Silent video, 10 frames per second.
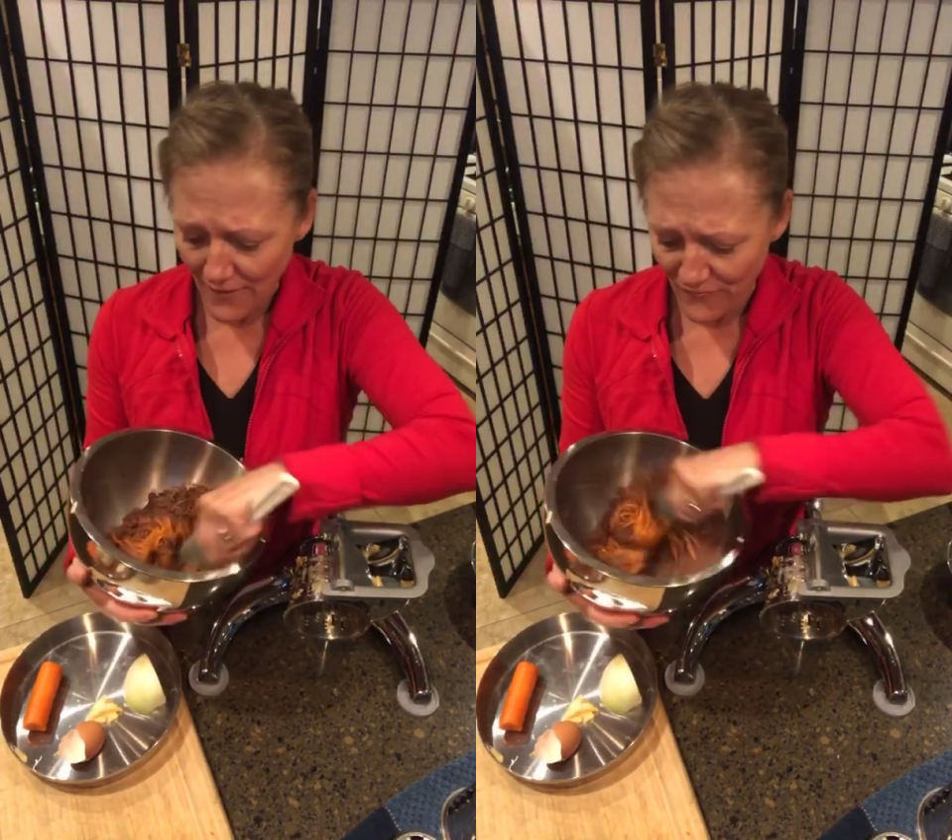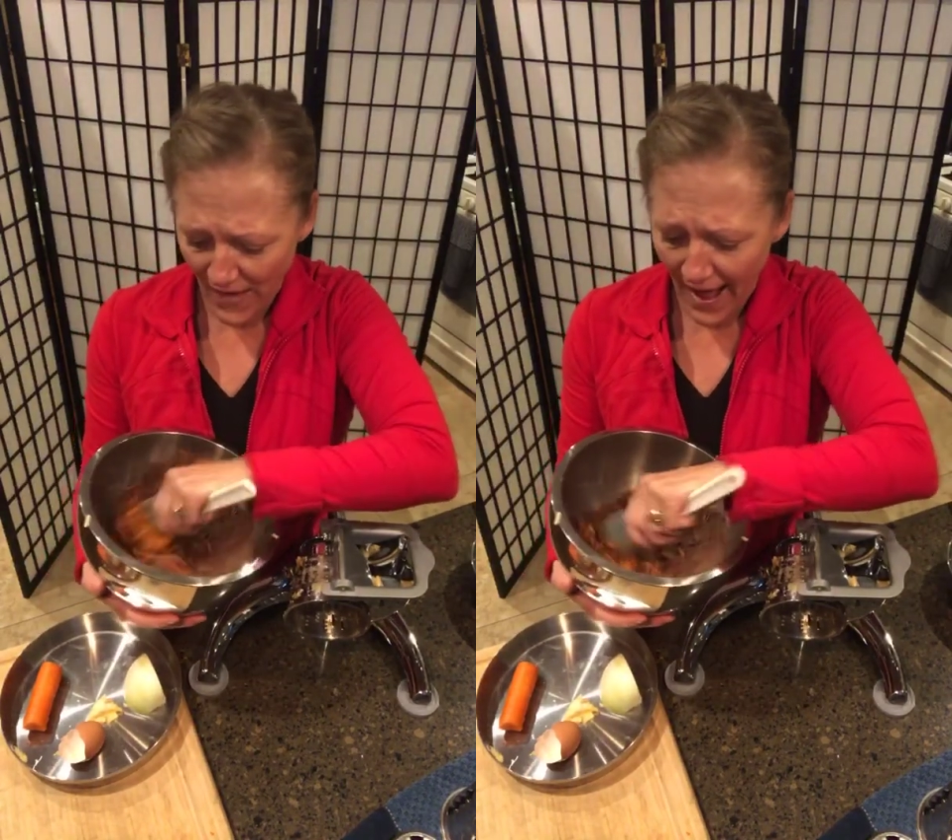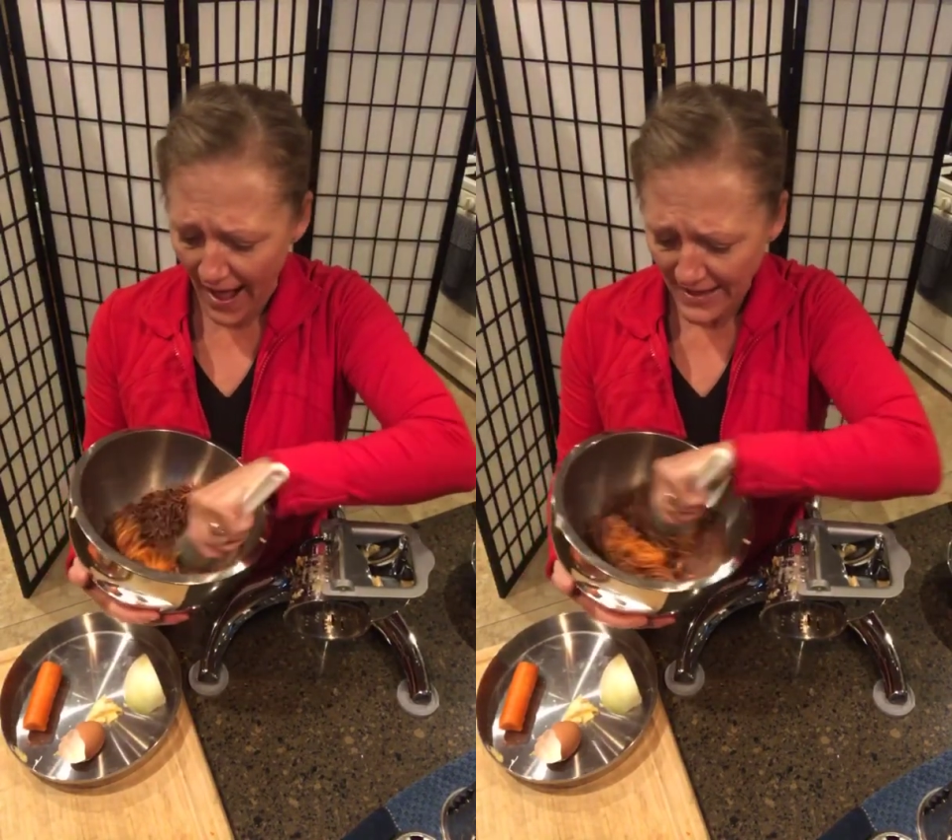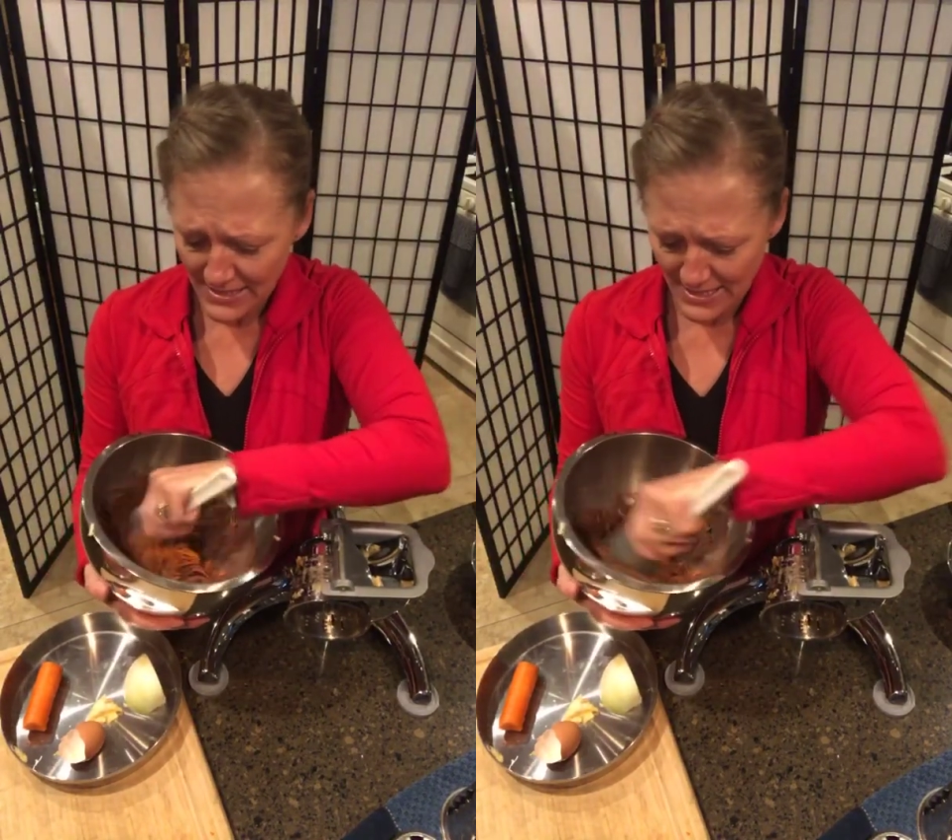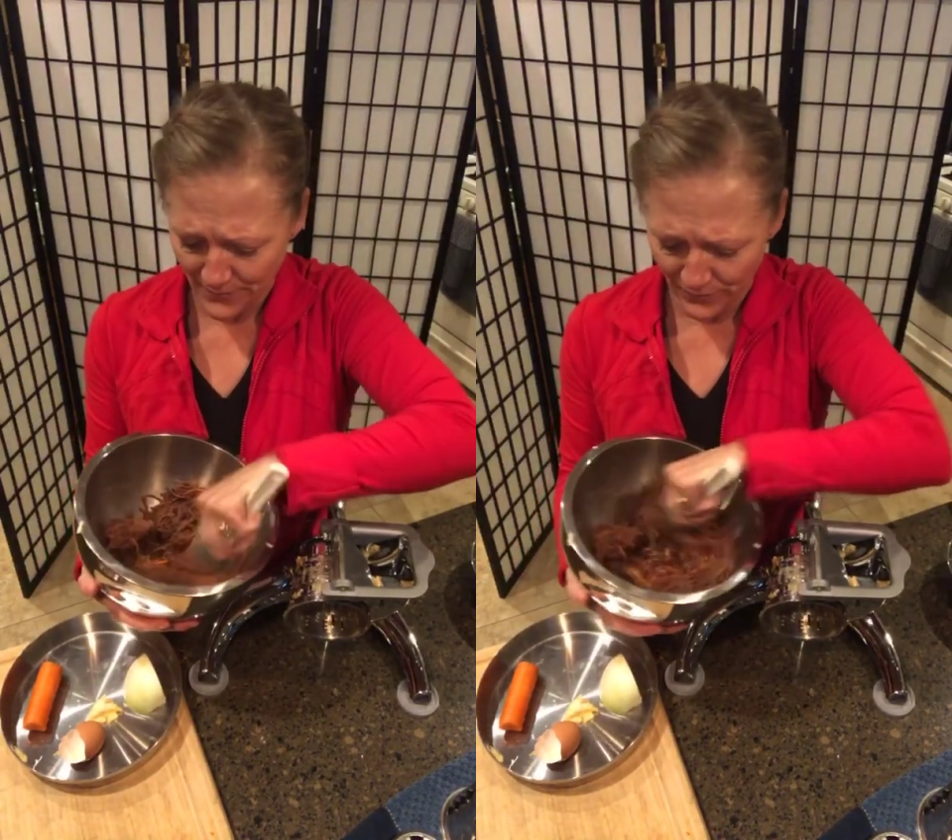
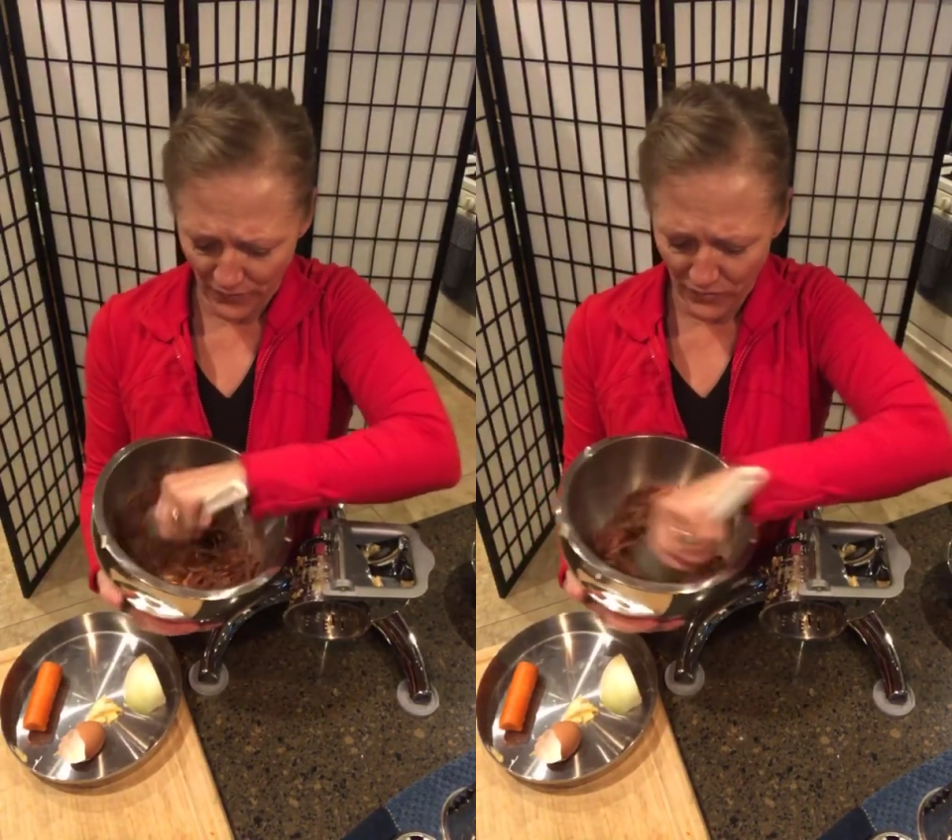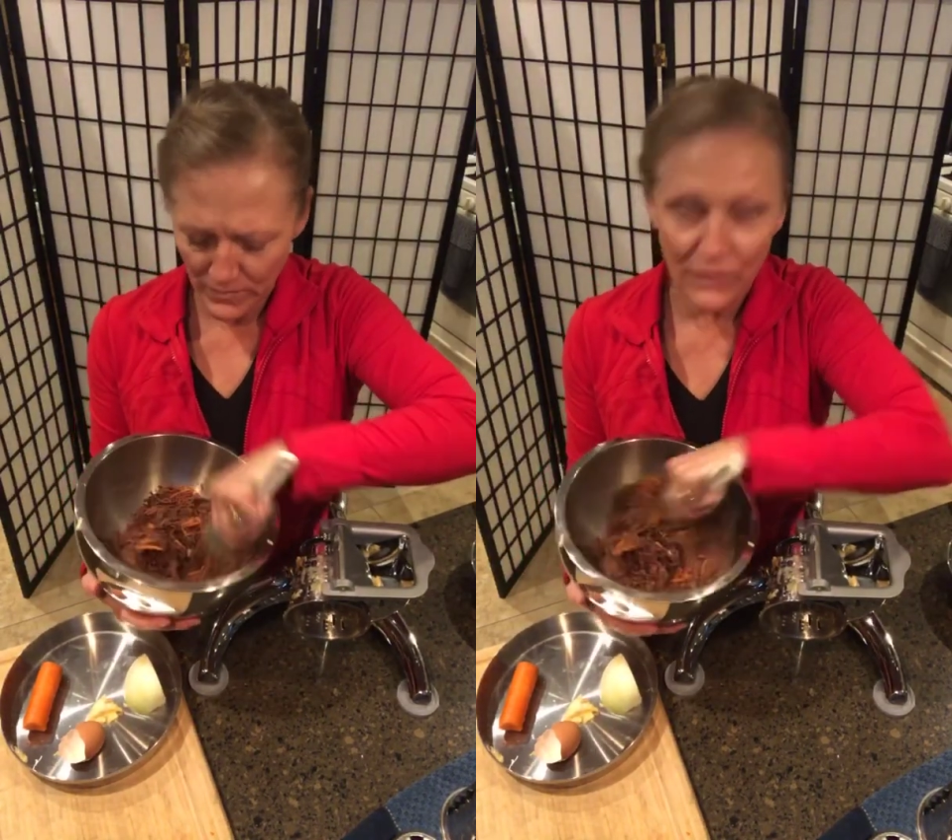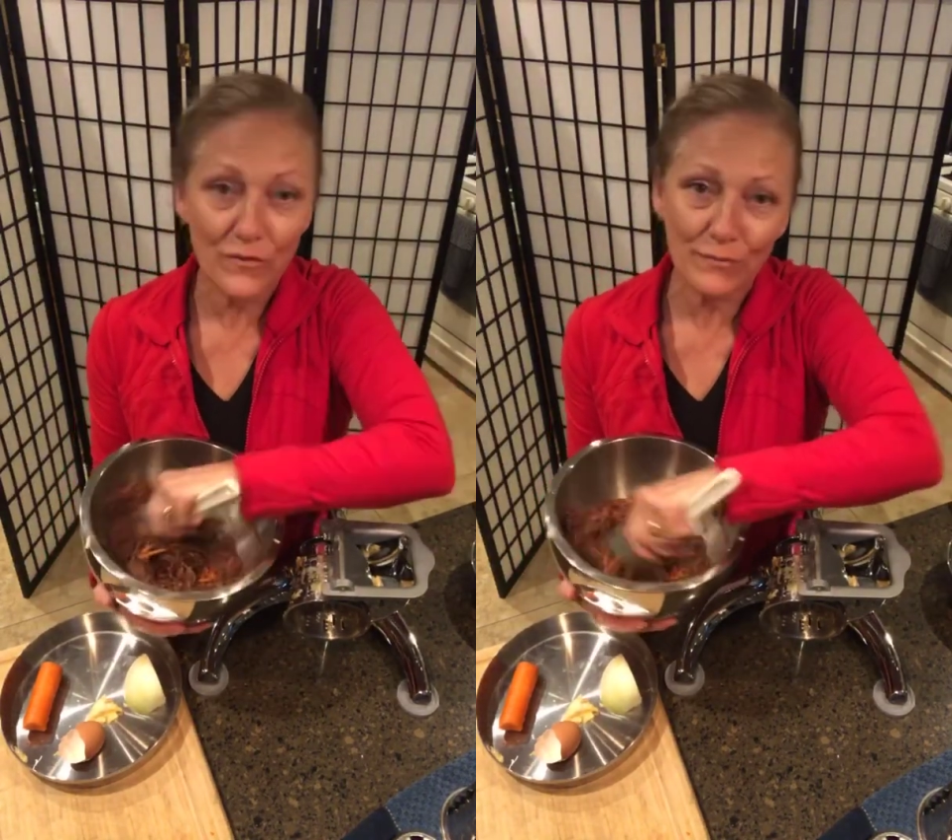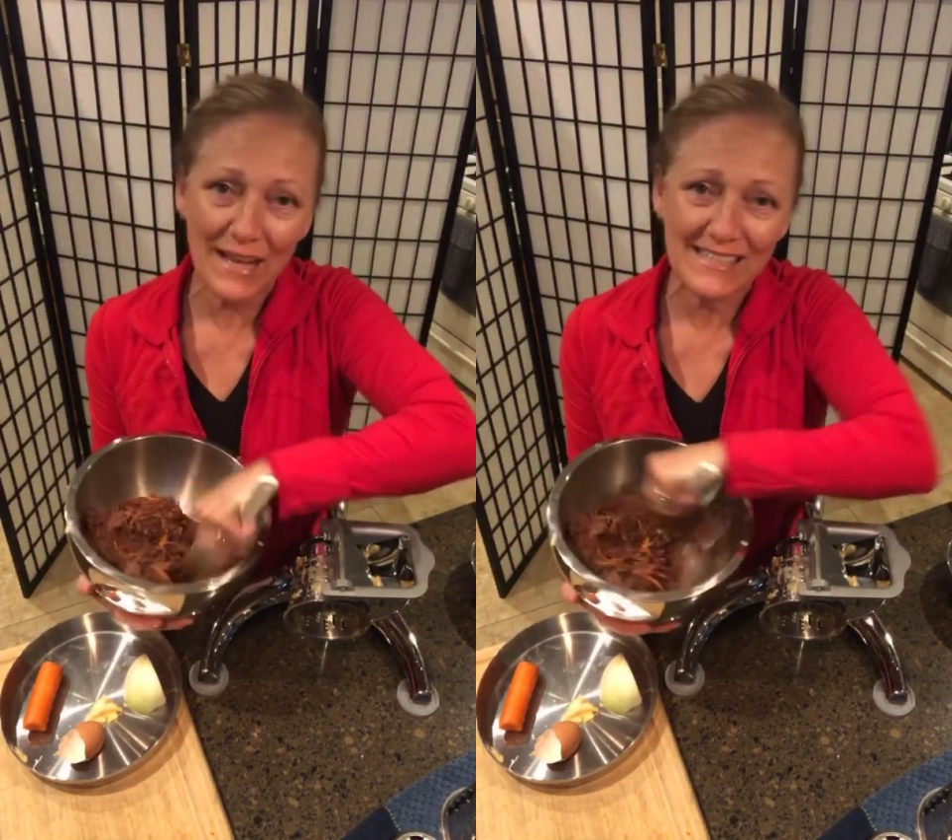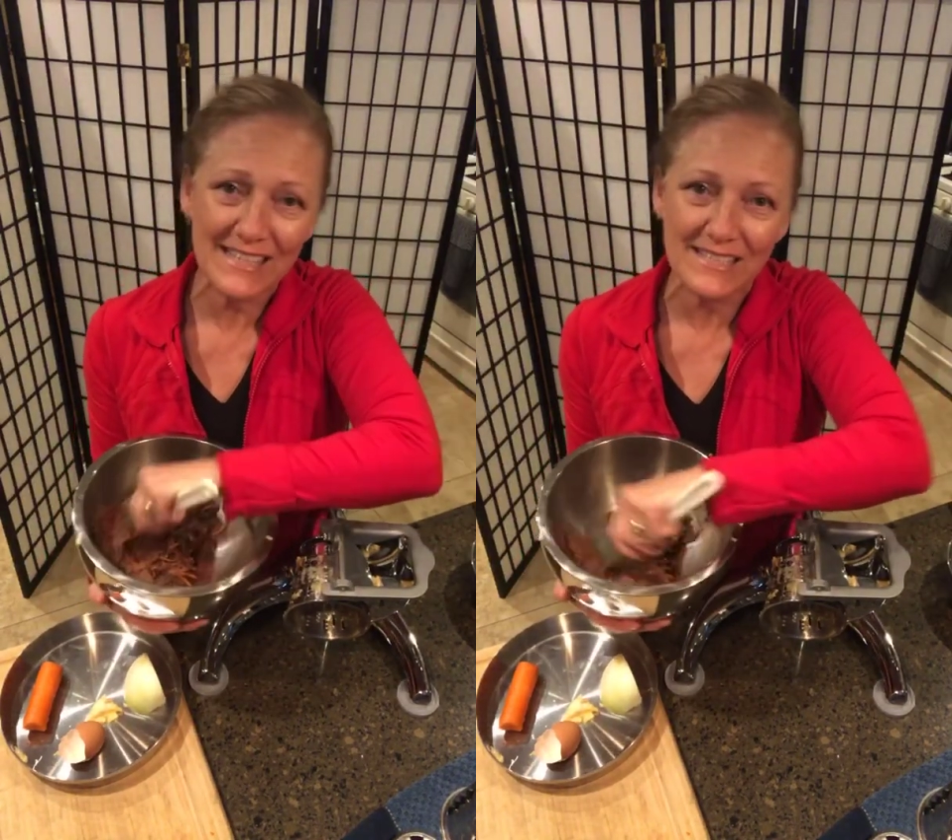fats from different
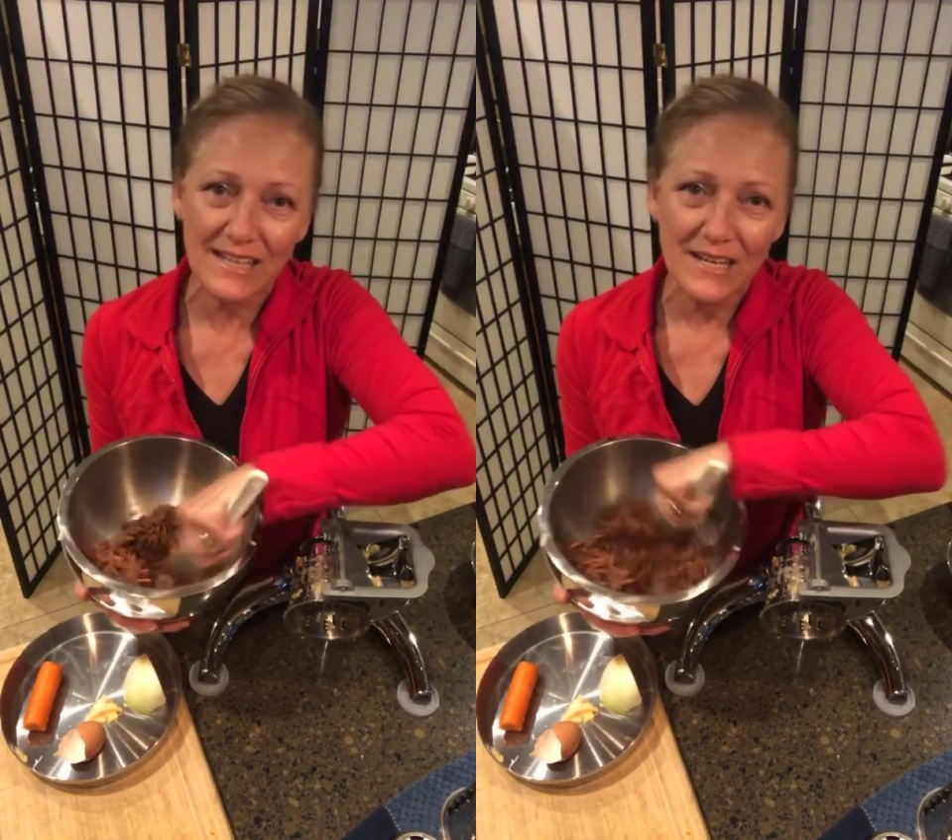places.